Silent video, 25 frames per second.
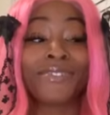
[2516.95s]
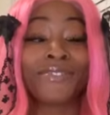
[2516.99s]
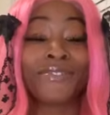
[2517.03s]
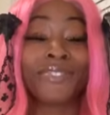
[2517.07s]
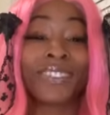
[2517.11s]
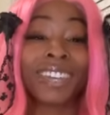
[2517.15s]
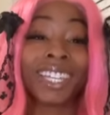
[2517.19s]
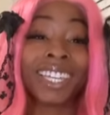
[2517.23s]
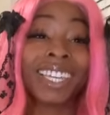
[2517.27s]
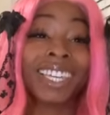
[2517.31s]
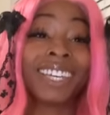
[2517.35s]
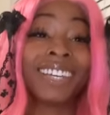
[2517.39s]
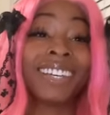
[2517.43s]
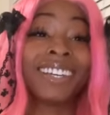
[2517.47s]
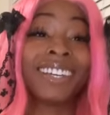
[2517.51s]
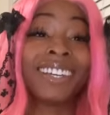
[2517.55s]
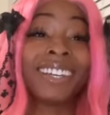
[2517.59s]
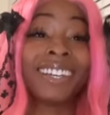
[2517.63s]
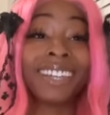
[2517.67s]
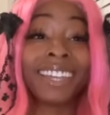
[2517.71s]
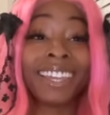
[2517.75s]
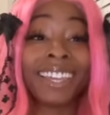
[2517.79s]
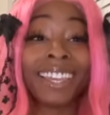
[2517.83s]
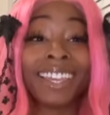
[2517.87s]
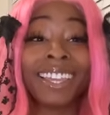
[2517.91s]
feeling
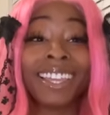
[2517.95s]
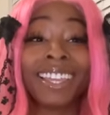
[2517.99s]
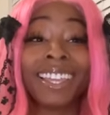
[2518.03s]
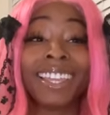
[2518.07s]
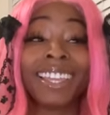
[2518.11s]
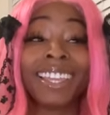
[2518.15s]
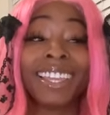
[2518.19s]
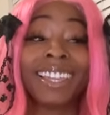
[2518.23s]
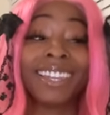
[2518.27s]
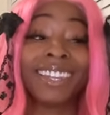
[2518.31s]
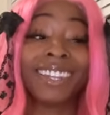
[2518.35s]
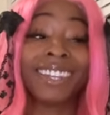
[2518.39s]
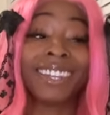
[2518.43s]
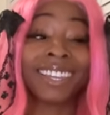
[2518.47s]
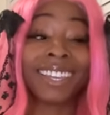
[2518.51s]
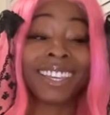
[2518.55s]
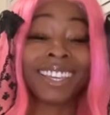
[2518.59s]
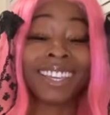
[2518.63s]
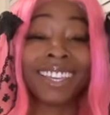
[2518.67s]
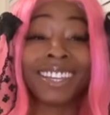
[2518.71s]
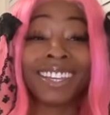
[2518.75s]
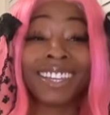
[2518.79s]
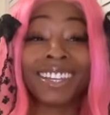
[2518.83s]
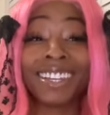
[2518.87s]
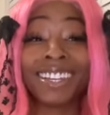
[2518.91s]
good,
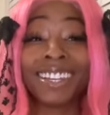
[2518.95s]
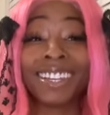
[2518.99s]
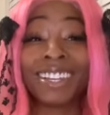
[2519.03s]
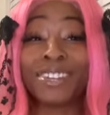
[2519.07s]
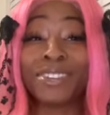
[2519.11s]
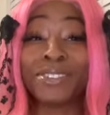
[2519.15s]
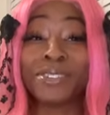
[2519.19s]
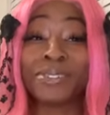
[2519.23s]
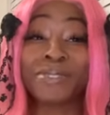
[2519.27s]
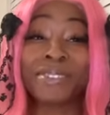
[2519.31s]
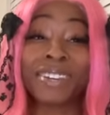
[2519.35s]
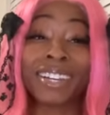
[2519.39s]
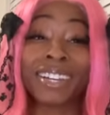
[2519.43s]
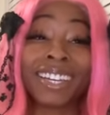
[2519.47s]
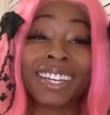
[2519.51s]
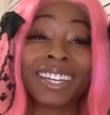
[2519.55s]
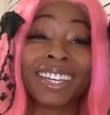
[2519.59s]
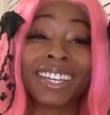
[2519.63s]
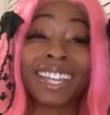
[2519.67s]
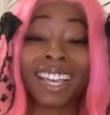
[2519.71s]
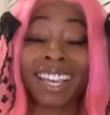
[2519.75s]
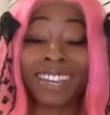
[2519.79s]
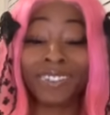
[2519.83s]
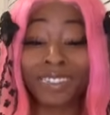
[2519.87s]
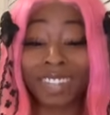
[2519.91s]
looking good, doing good.
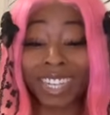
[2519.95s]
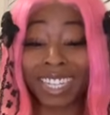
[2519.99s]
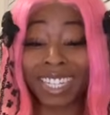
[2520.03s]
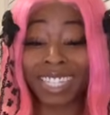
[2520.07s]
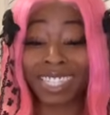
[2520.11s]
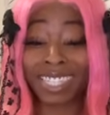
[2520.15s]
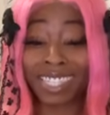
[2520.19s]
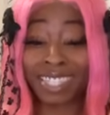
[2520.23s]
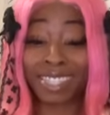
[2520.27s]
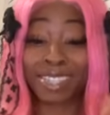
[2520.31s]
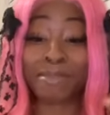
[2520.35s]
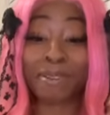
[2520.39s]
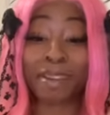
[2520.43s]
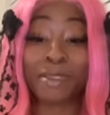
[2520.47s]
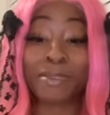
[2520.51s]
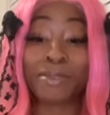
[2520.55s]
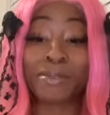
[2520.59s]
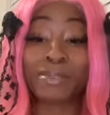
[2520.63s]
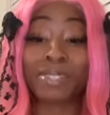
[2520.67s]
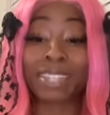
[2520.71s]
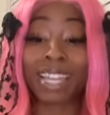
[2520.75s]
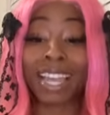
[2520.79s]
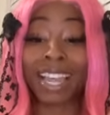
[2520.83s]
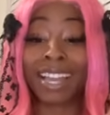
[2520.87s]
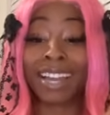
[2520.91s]
Like I feel like this is somebody
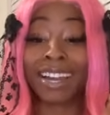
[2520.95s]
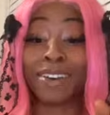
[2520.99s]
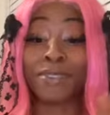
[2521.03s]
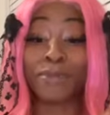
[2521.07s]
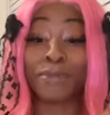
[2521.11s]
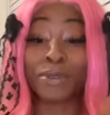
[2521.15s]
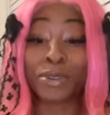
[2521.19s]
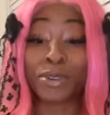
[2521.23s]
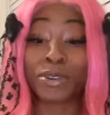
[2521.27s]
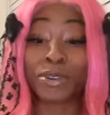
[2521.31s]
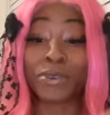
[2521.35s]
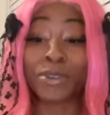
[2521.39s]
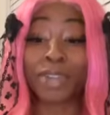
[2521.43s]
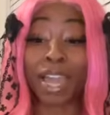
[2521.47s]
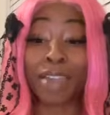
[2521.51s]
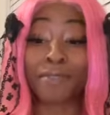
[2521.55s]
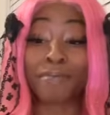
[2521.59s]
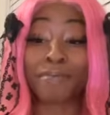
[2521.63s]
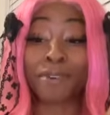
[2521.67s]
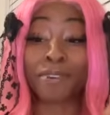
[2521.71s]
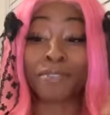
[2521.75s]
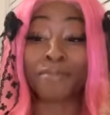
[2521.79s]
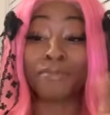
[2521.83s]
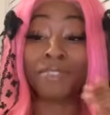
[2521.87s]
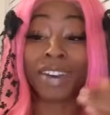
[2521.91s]
who's like real life
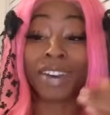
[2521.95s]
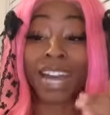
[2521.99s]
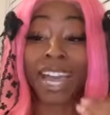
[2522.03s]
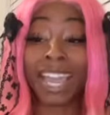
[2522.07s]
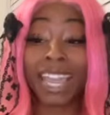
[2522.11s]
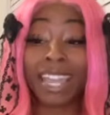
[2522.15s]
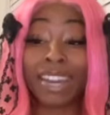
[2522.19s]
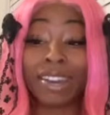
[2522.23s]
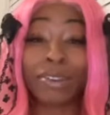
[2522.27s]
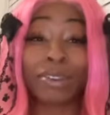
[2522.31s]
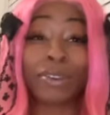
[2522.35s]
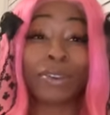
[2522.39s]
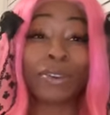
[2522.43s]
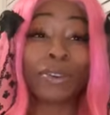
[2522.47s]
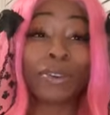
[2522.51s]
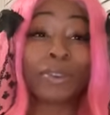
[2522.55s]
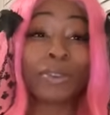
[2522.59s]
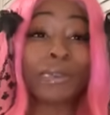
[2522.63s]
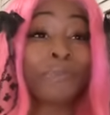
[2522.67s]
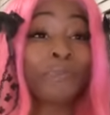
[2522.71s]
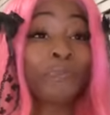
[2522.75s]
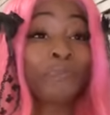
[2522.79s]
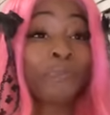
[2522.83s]
provider.